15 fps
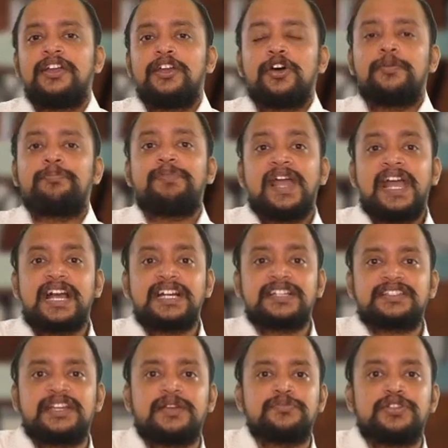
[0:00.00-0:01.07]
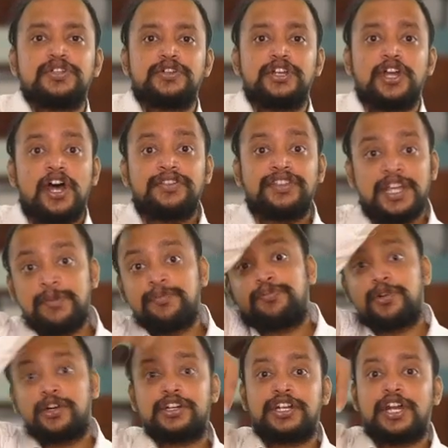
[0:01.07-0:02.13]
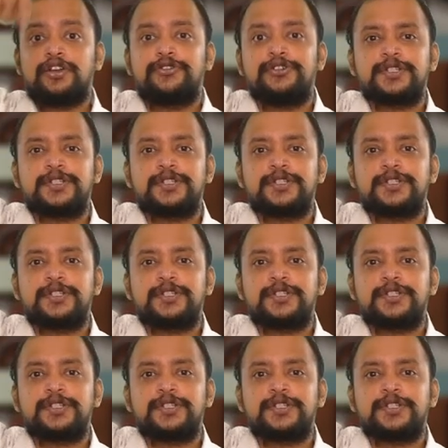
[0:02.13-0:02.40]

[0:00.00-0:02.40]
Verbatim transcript: now pay customs duty on the imported